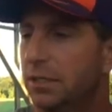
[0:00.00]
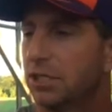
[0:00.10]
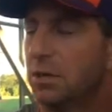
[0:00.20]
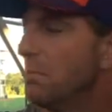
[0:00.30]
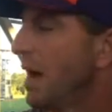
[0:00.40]

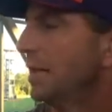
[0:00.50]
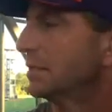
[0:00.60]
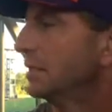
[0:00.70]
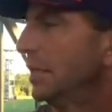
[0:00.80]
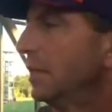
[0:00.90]
just a
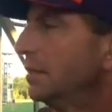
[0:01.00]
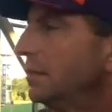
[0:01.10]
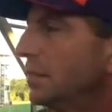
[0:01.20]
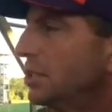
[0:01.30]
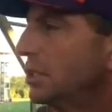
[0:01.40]
mindset
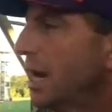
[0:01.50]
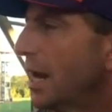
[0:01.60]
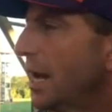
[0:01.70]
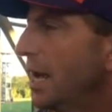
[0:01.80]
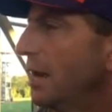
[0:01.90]
that you
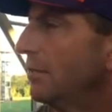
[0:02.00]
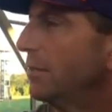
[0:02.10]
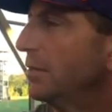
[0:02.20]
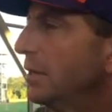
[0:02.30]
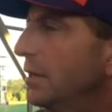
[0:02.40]
got to
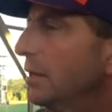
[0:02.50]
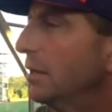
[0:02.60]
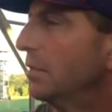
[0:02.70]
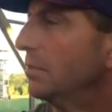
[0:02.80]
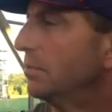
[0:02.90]

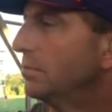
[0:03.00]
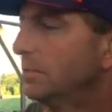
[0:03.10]
have.